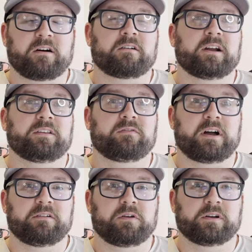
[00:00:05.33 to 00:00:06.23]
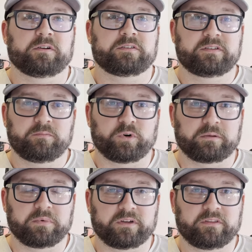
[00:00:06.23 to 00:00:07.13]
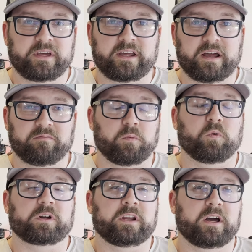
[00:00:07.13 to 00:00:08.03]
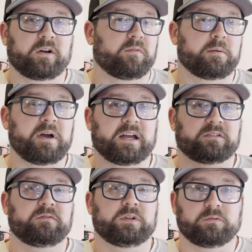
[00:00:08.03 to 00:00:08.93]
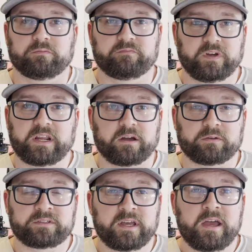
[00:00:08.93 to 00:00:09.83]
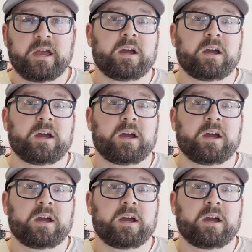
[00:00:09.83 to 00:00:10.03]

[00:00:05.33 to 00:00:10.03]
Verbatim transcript: RS500 sim rig build that I've been working on over the past few videos.